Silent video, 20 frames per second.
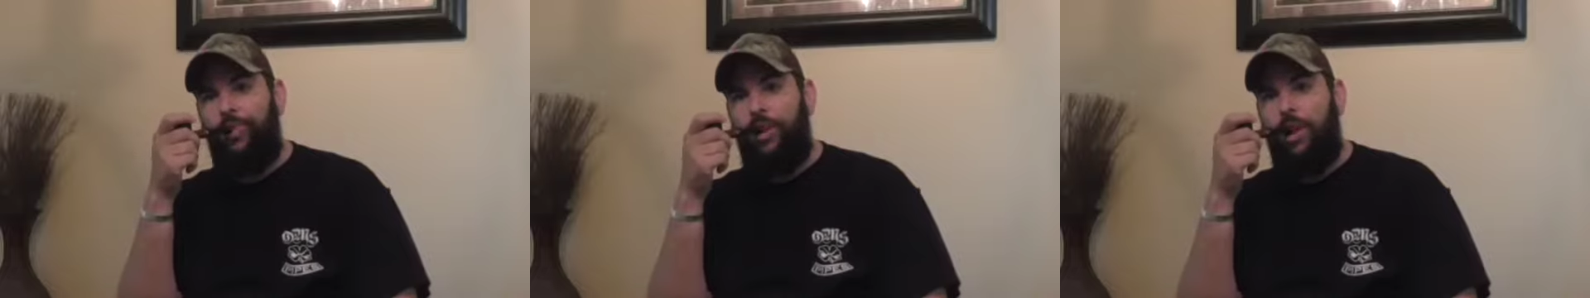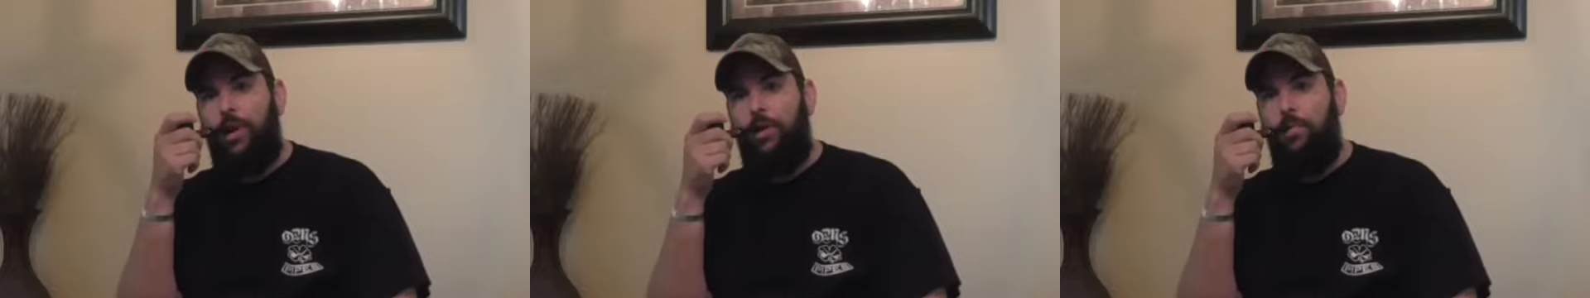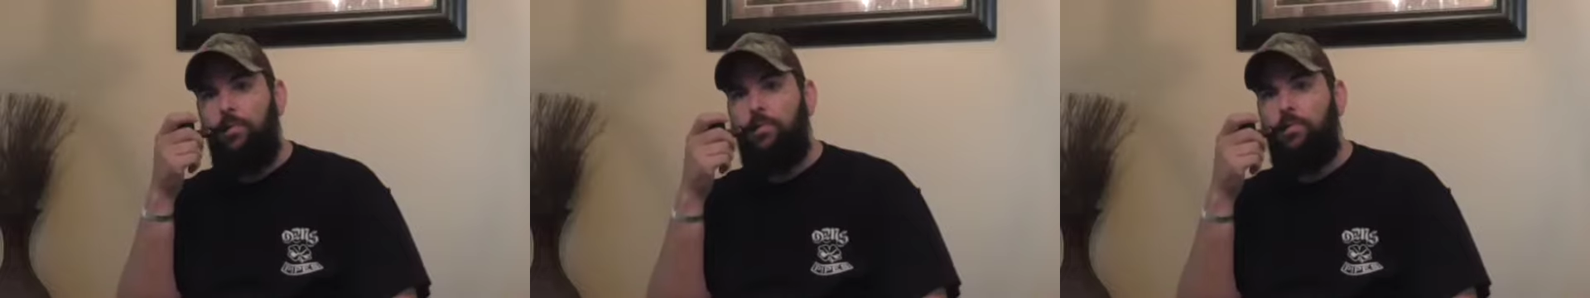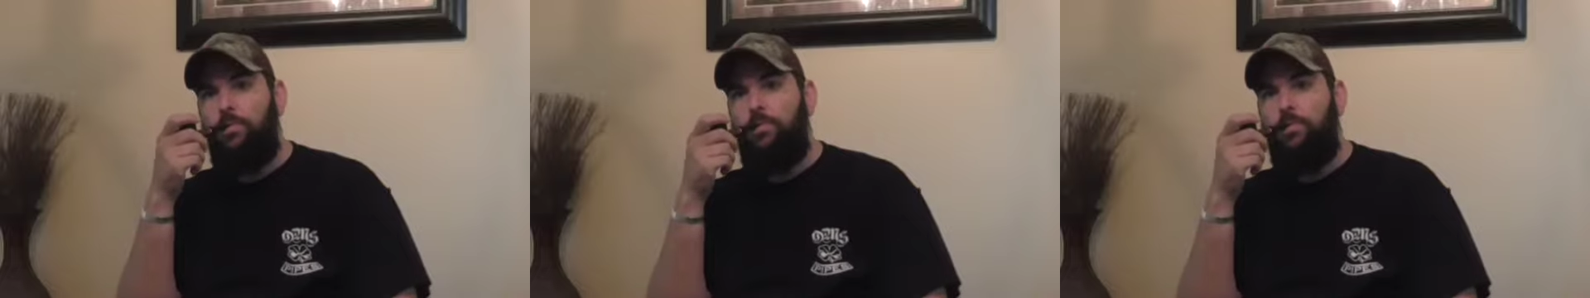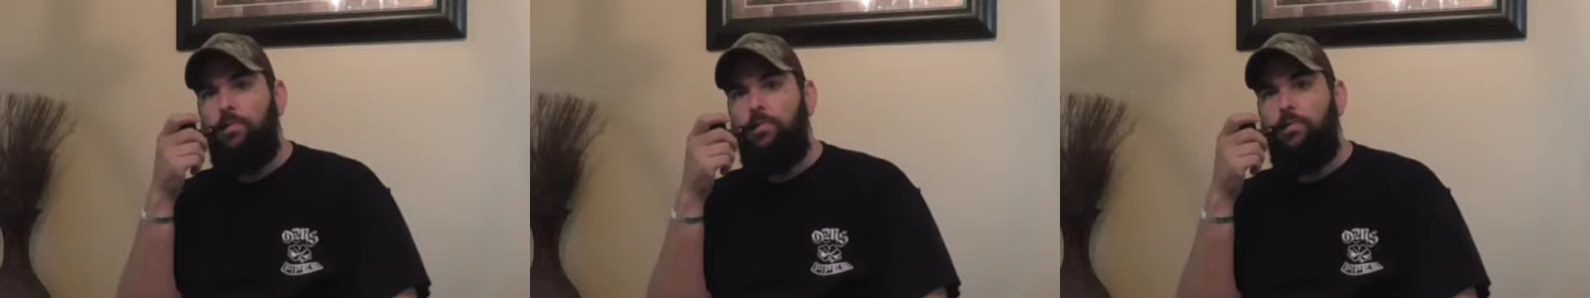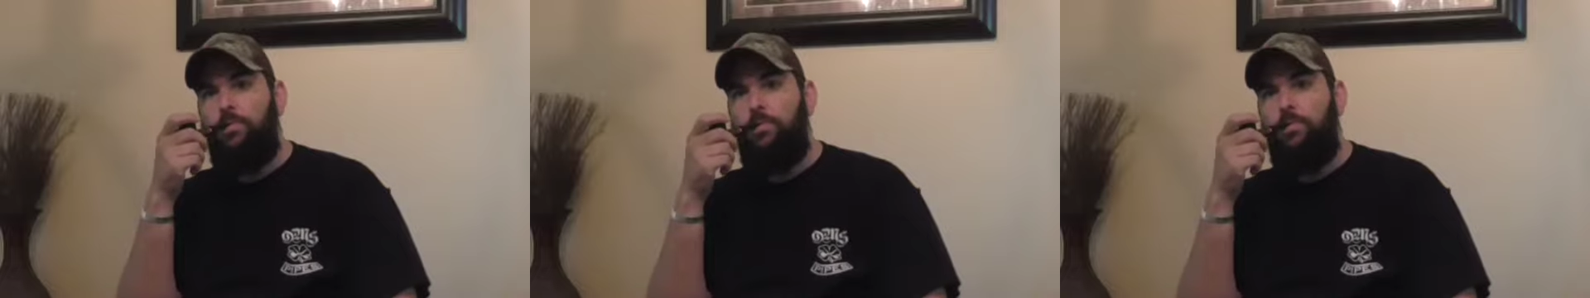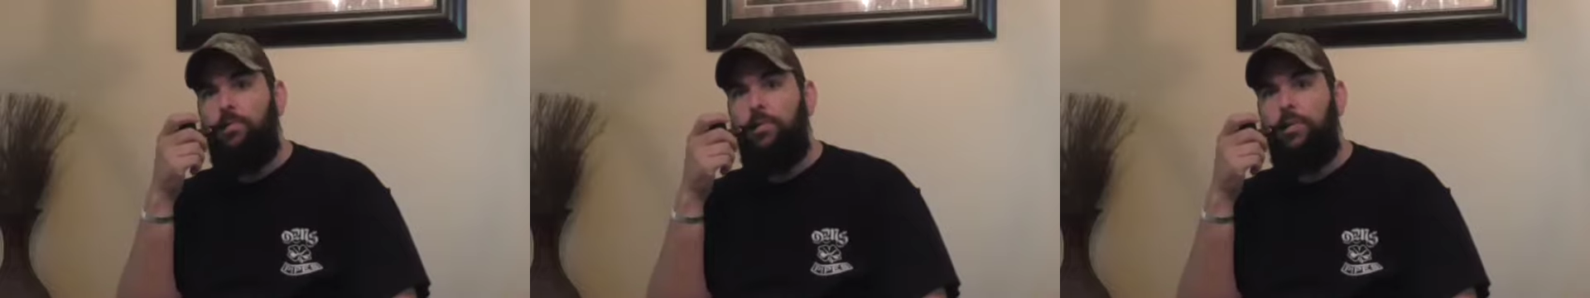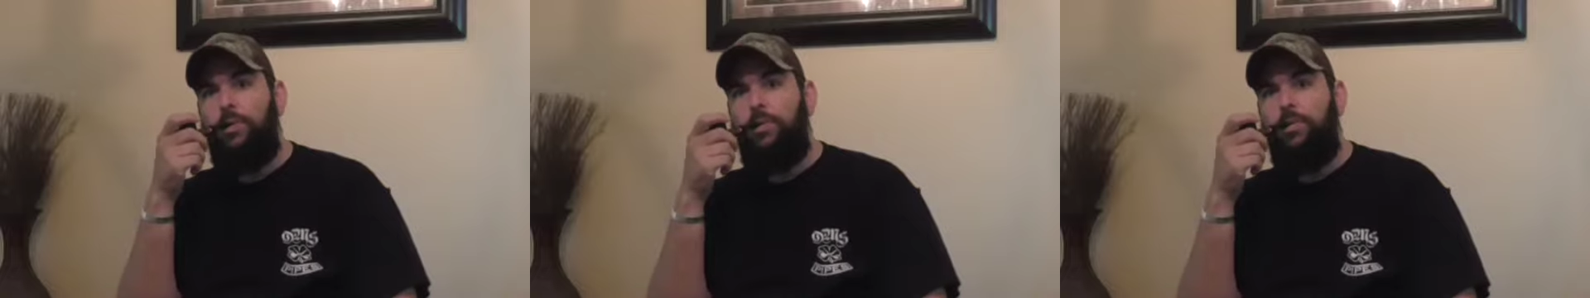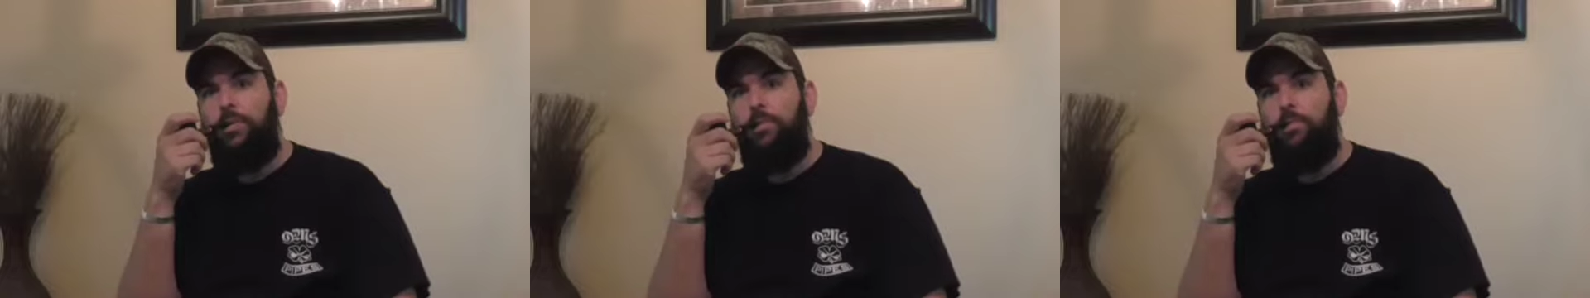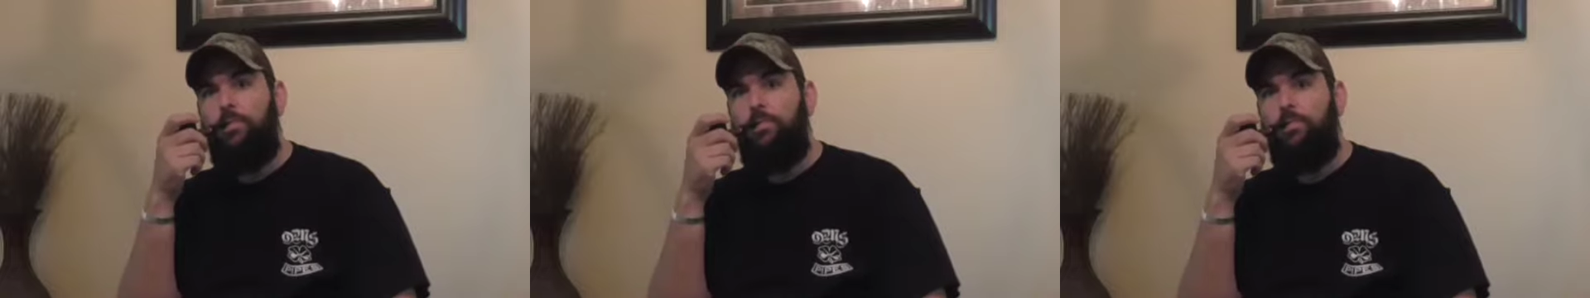
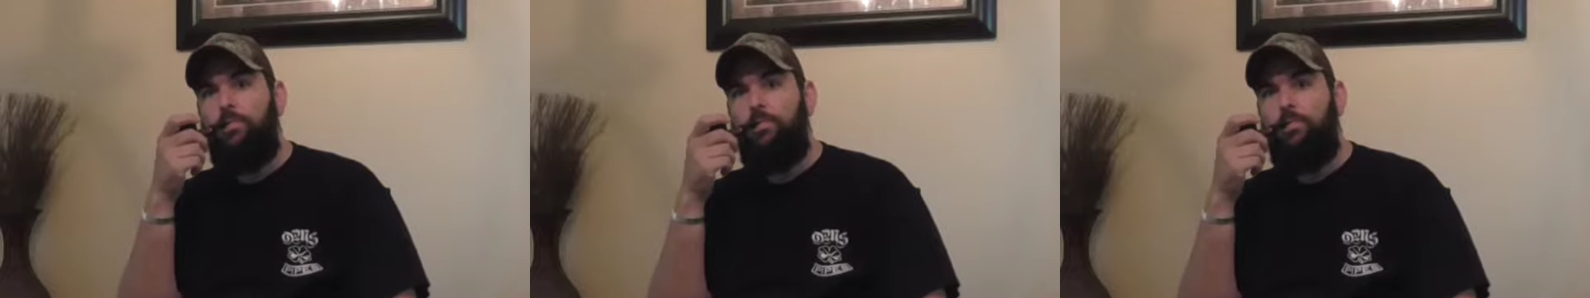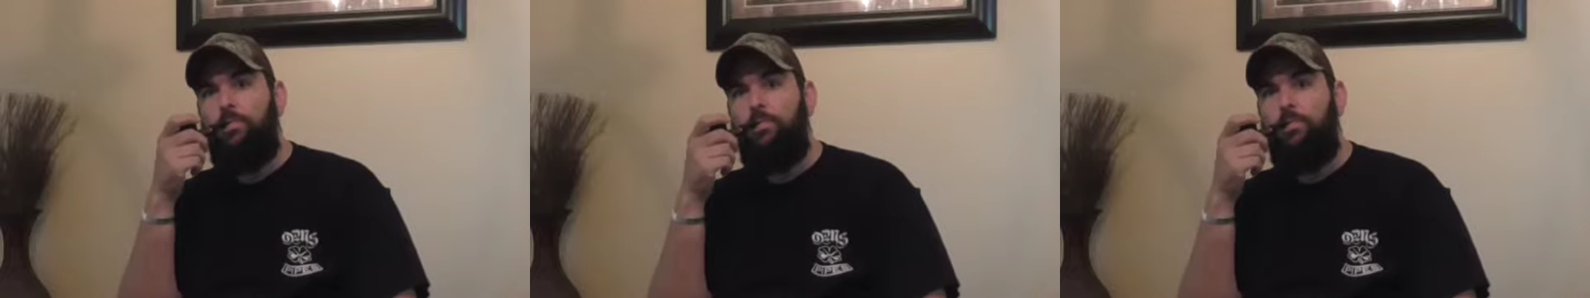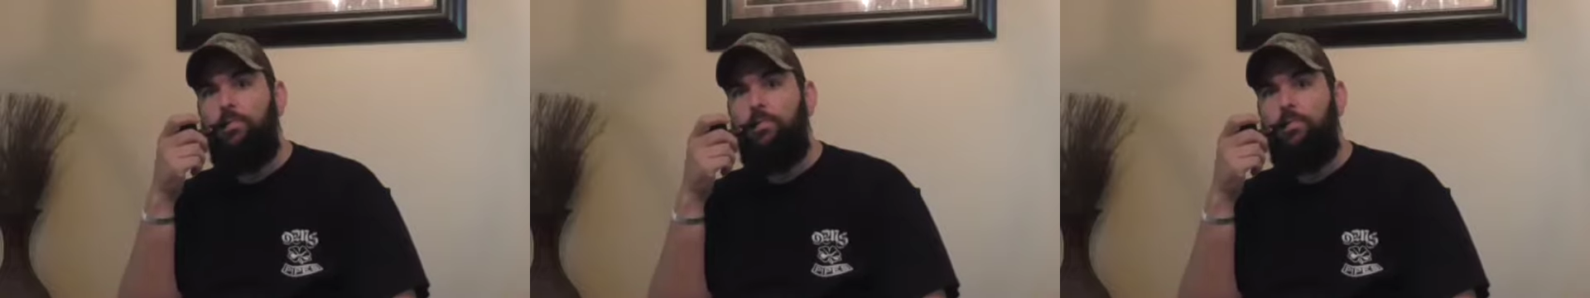(no one is talking)